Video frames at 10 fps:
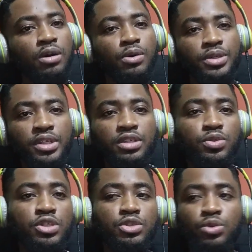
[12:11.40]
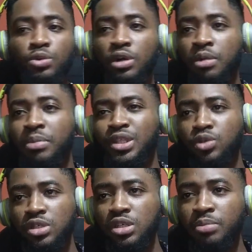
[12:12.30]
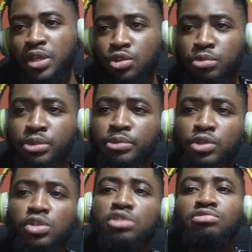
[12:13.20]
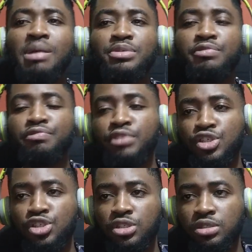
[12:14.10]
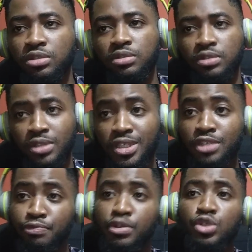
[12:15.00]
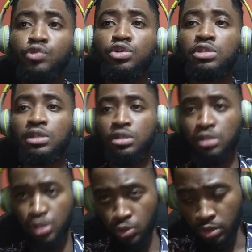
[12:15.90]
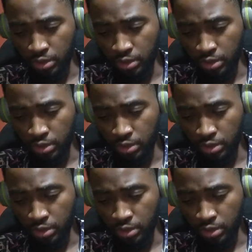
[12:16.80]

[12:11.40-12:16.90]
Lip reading: Okay, so this is methodic raps in French. This is French, obviously. Let's go on.